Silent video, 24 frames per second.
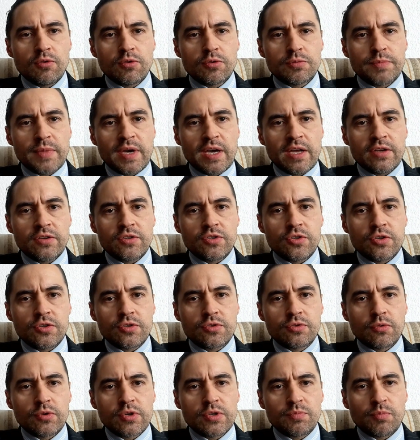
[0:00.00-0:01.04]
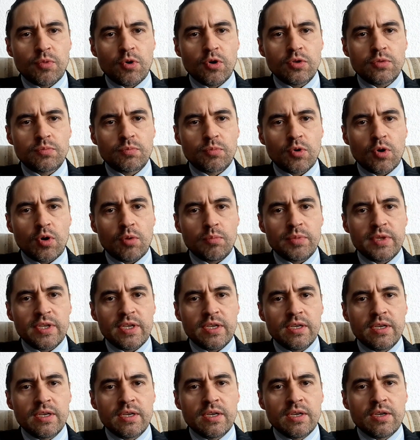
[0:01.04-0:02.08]
allows managers to respond
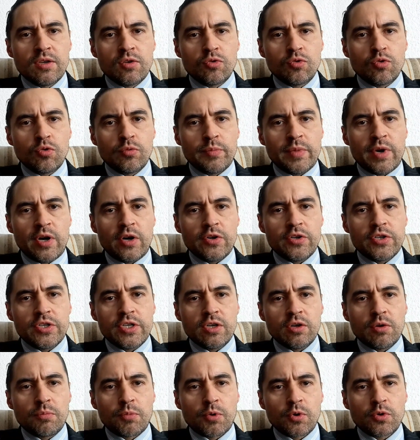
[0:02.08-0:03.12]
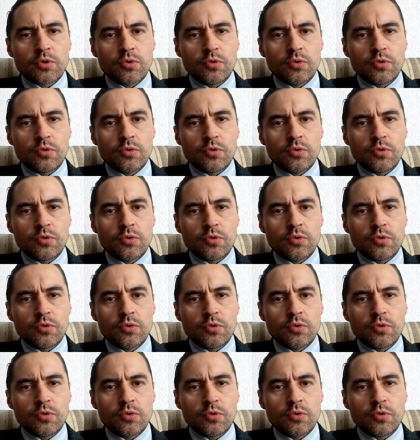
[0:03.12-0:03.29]
promptly to emerging